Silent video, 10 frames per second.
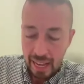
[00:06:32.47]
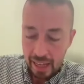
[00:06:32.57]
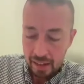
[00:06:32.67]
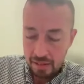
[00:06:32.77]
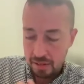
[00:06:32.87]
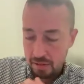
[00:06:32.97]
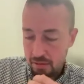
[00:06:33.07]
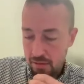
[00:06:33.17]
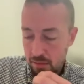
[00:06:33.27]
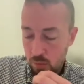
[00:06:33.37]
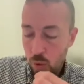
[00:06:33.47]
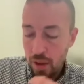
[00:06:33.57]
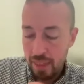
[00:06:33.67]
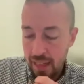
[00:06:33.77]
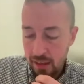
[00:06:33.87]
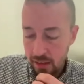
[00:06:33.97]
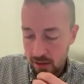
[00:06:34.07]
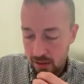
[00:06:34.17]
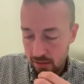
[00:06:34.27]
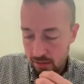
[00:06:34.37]
And what that
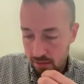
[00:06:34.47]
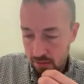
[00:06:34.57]
is